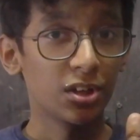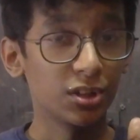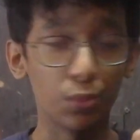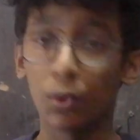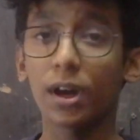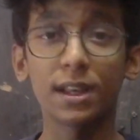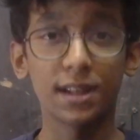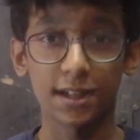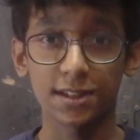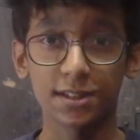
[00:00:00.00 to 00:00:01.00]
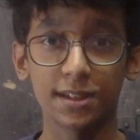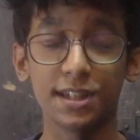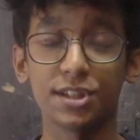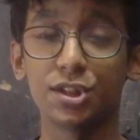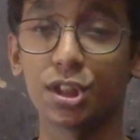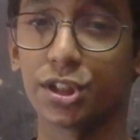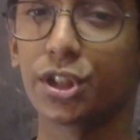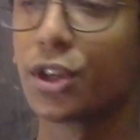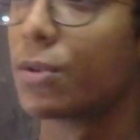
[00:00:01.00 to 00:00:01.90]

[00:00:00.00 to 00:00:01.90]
the work it does is just